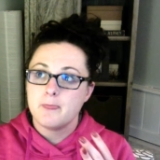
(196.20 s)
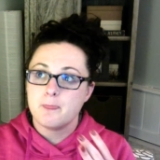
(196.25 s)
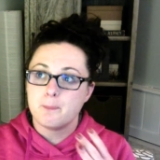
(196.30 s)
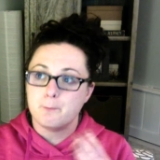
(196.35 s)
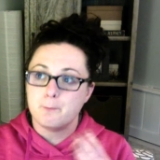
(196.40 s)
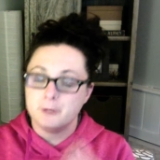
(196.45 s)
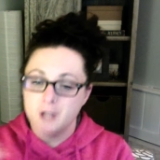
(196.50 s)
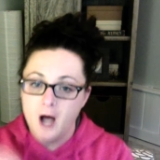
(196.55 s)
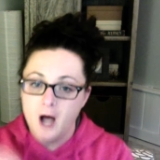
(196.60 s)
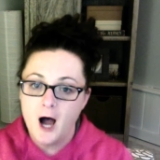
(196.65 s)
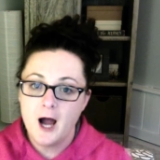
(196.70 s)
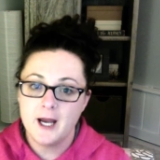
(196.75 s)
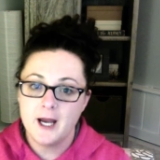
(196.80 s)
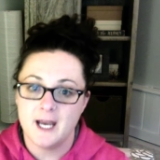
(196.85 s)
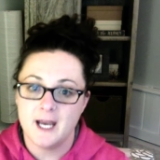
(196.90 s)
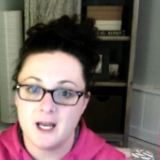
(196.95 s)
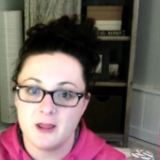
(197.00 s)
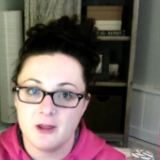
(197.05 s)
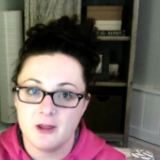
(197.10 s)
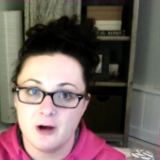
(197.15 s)

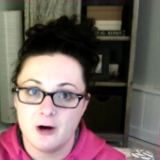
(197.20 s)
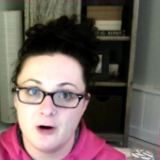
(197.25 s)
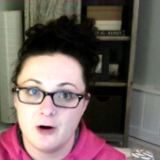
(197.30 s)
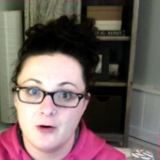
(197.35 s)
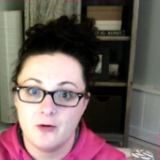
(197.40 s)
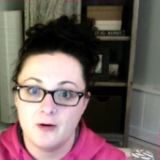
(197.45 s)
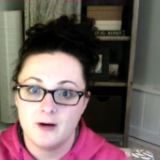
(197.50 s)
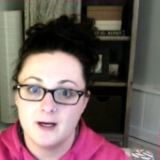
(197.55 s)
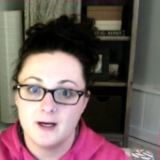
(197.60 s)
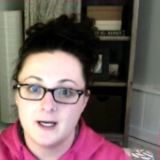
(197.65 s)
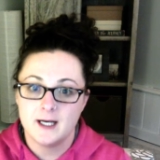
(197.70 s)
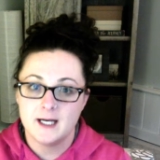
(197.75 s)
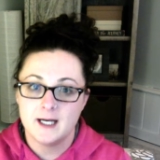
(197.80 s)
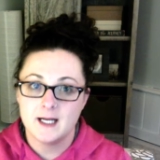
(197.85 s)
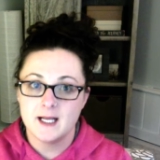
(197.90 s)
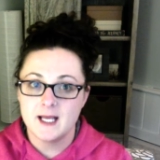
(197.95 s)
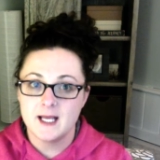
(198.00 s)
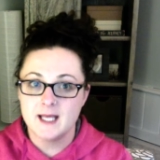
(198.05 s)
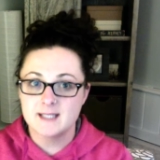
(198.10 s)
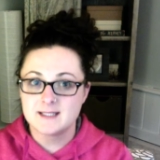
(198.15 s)
blogging, though,
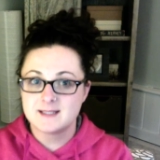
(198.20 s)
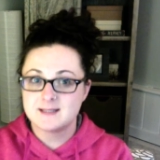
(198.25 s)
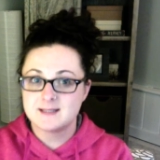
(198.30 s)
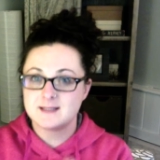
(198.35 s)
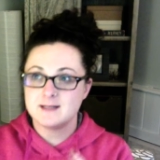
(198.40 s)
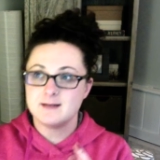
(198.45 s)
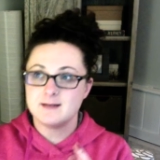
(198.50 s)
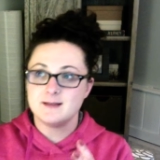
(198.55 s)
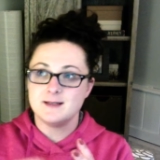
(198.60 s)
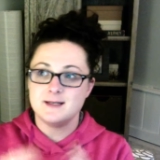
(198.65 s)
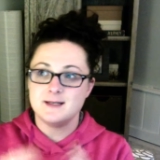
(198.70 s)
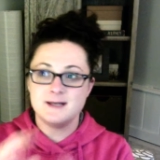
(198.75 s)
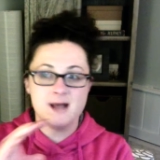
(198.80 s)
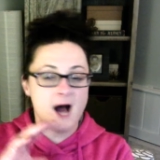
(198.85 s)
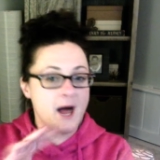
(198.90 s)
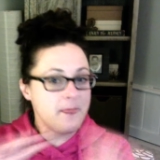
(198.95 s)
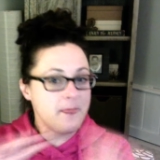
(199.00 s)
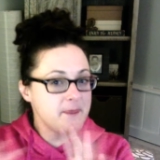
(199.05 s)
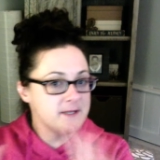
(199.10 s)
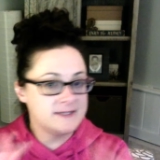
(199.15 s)
it's
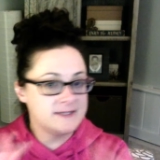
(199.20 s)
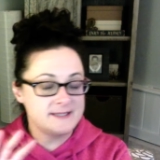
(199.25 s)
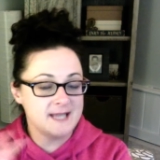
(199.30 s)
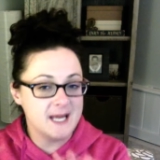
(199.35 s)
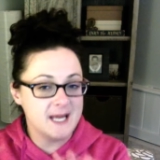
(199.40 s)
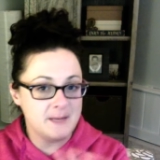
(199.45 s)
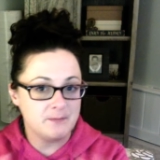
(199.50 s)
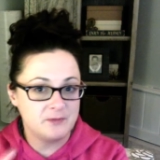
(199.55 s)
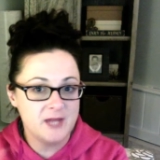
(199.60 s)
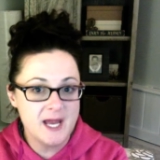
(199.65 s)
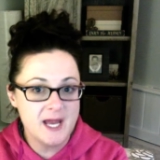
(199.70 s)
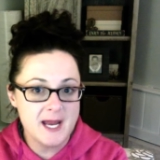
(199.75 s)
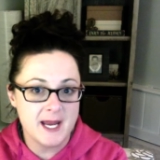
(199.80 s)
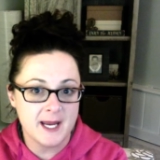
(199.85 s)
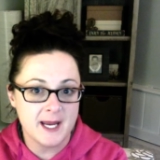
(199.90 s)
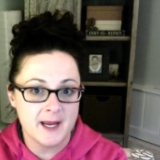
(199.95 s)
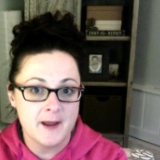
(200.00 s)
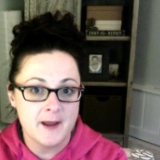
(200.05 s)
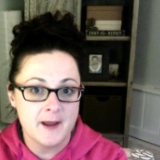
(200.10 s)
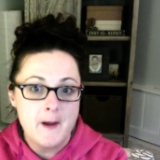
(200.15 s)
not the same
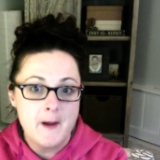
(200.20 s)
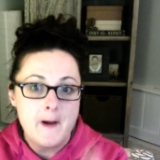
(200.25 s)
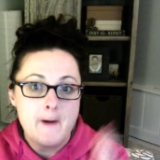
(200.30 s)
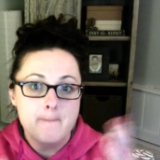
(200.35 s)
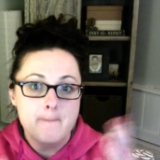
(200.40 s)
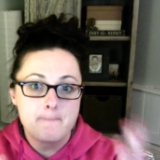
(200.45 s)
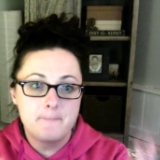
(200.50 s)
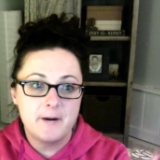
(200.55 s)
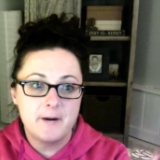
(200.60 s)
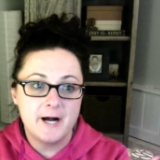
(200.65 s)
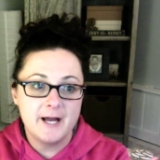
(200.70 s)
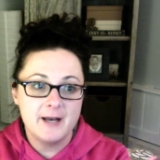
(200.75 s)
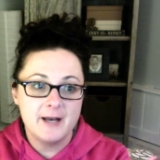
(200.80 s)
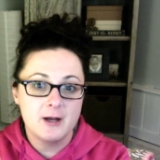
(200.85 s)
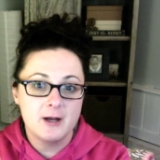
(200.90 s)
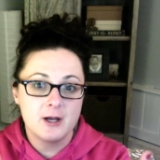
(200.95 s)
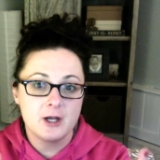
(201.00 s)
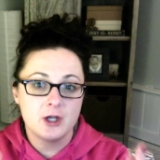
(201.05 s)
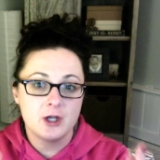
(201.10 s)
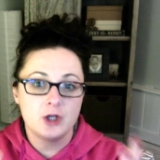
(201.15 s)
thing, but
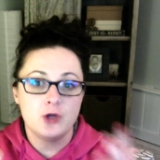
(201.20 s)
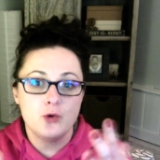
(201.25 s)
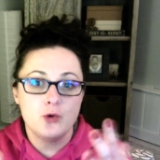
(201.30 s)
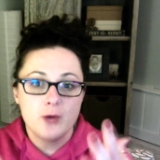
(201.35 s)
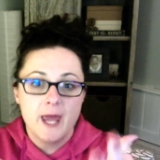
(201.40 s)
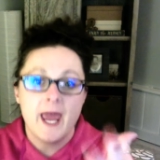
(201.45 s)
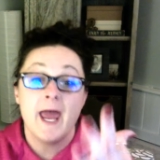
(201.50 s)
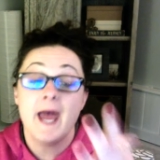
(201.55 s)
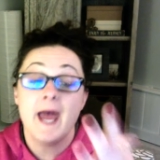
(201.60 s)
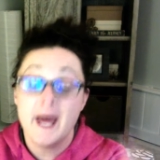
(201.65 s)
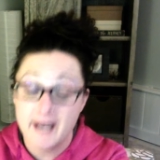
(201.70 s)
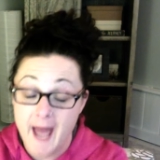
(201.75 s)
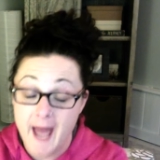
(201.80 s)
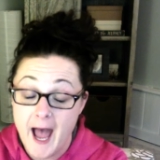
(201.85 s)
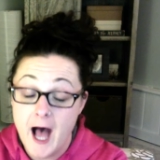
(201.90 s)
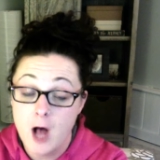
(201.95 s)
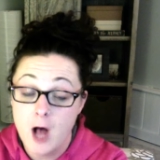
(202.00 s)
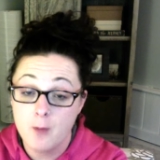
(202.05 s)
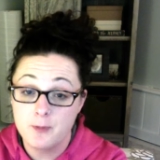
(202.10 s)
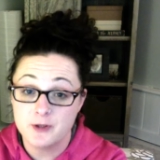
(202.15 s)
you can
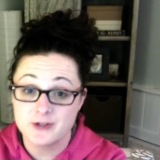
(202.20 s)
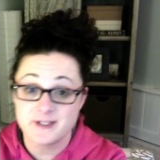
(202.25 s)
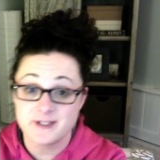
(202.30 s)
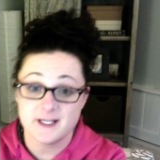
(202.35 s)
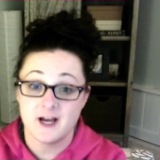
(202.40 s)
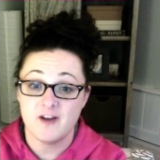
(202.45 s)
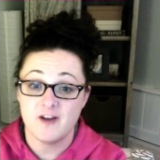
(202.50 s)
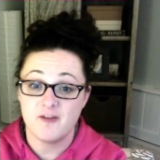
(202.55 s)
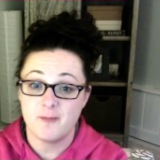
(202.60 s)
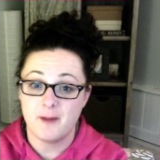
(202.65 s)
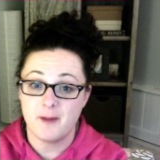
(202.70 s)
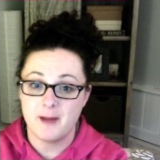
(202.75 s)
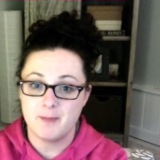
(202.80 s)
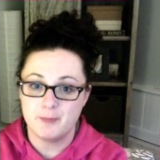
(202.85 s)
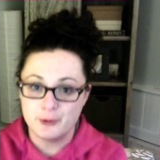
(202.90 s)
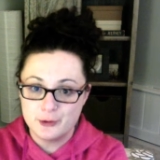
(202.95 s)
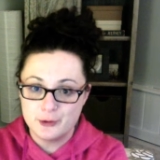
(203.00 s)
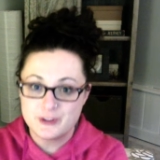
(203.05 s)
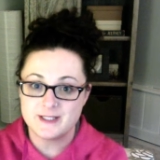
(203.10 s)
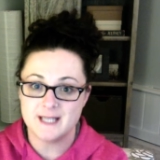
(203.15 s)
help yourself by
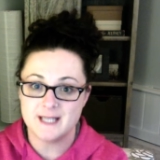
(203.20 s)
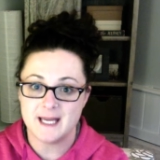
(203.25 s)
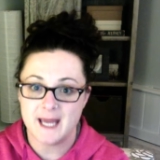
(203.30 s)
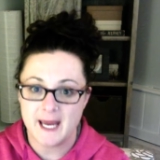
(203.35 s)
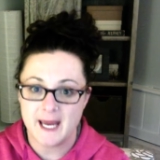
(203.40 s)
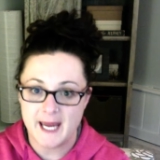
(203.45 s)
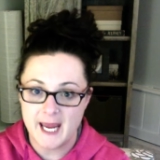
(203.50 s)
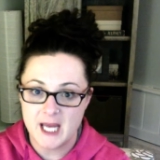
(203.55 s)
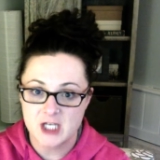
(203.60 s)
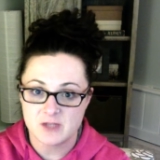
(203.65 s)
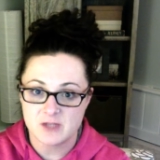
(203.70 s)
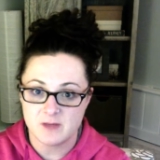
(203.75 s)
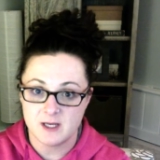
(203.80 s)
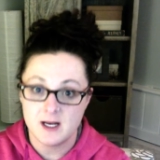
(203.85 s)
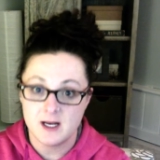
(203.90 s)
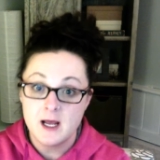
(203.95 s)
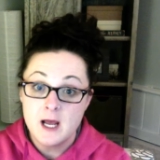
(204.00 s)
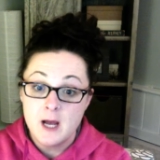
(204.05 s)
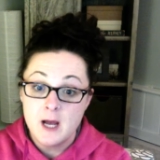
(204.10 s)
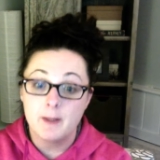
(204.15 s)
boosting engagement
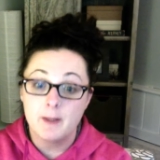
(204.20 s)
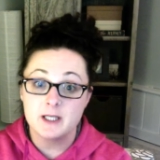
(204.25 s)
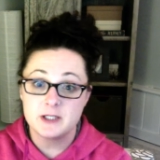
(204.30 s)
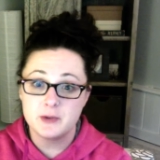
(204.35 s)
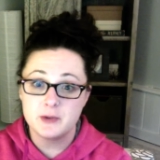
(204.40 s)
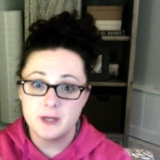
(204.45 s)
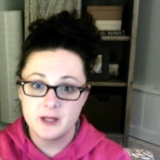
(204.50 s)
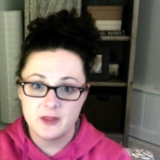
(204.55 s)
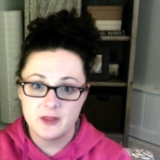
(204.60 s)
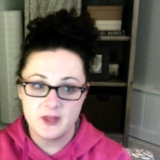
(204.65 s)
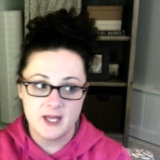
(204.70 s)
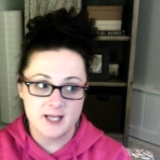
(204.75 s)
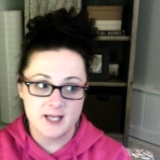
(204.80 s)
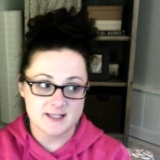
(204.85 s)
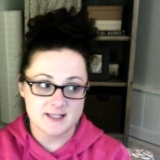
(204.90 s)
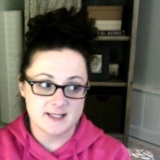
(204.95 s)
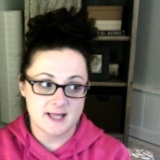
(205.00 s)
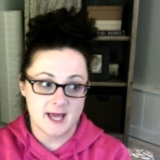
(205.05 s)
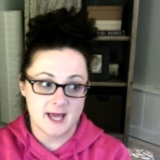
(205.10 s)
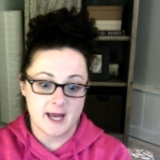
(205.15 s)
by doing things
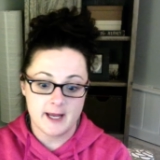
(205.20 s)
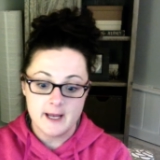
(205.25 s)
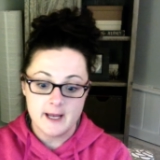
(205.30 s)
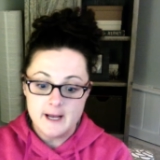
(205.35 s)
like,